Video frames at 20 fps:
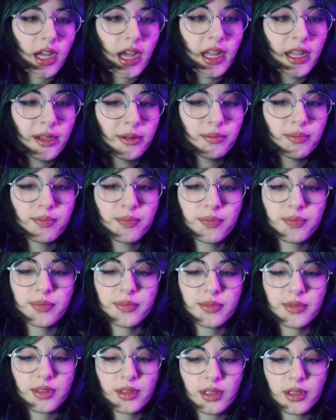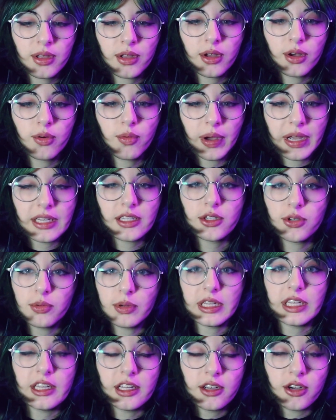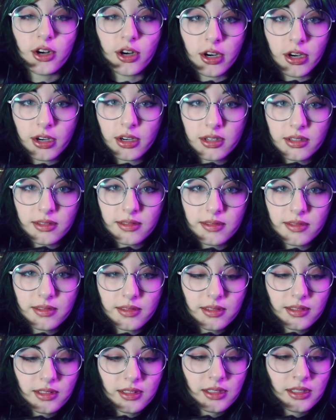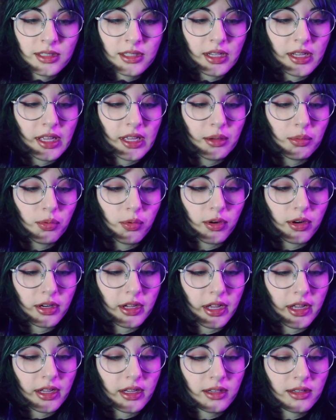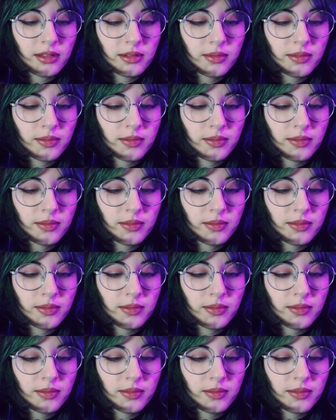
I am way too eager to keep working.